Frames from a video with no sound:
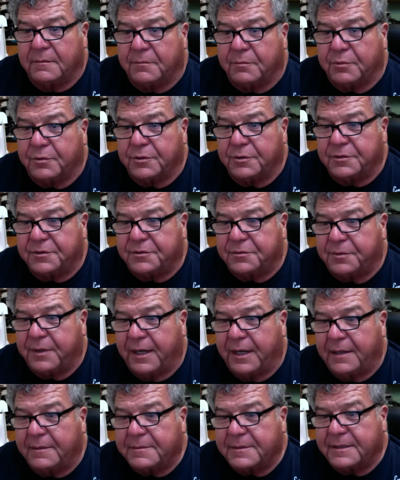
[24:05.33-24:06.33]
Bruce
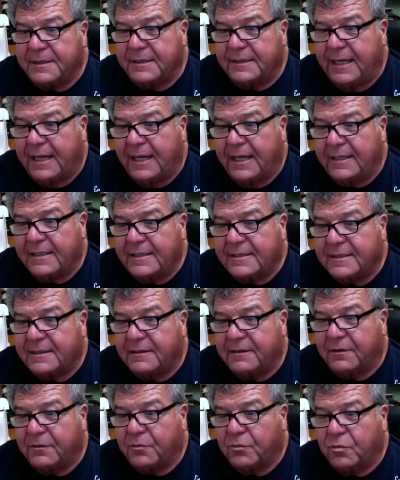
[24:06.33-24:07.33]
Ramsey. Dan, is
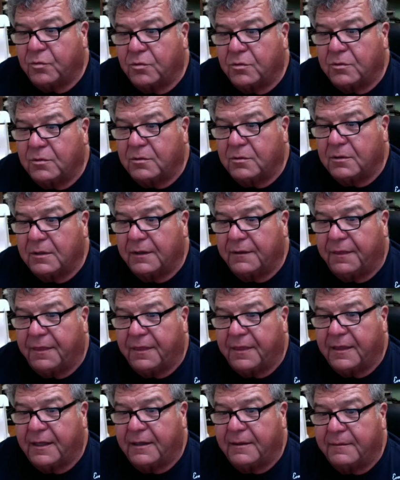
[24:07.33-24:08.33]
there a rule of
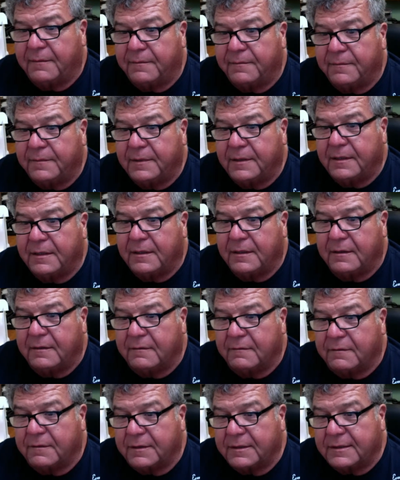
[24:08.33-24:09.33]
thumb
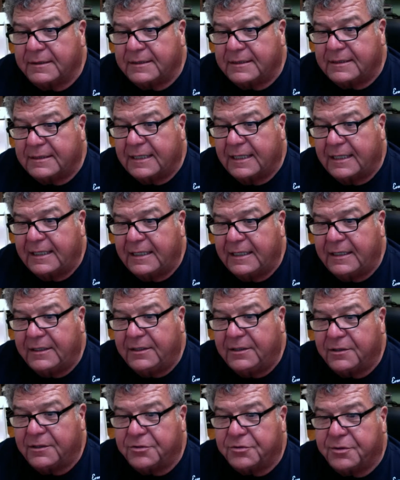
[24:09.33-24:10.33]
for setting
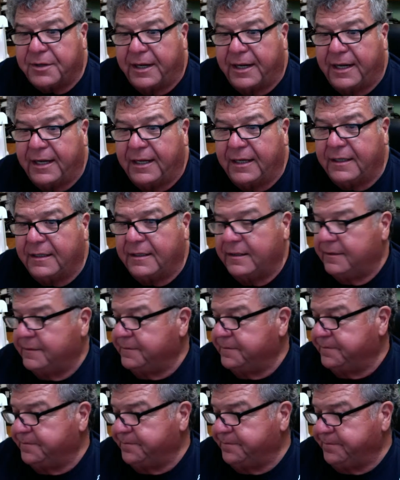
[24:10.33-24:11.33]
your drag?
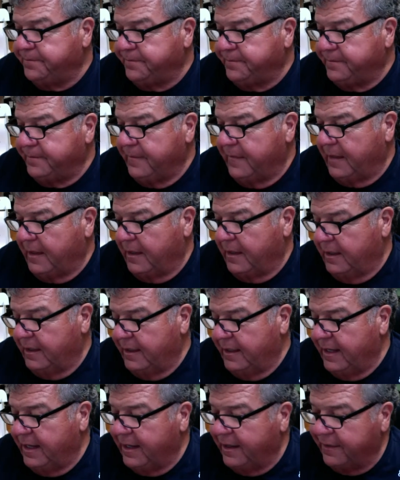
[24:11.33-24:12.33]

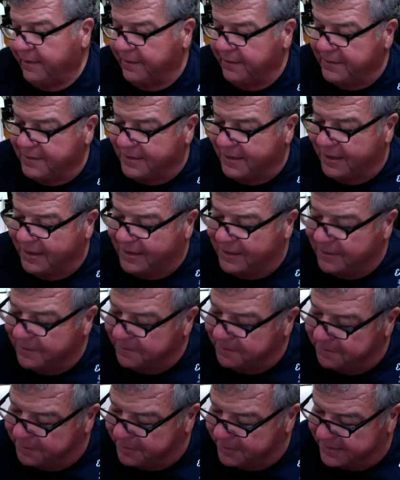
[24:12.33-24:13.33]
Yeah, there's like a
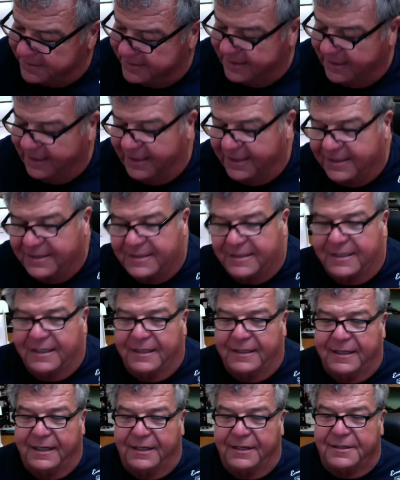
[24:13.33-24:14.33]
percentage
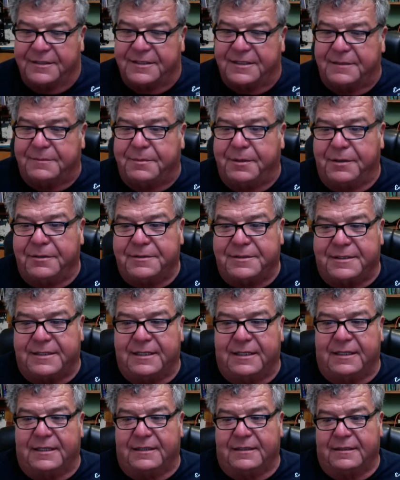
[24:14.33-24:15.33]
thing that you're supposed
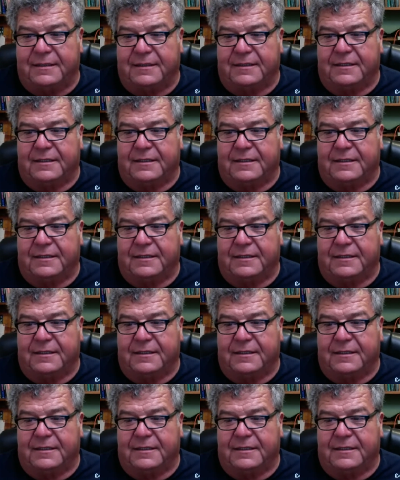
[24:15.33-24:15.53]
to,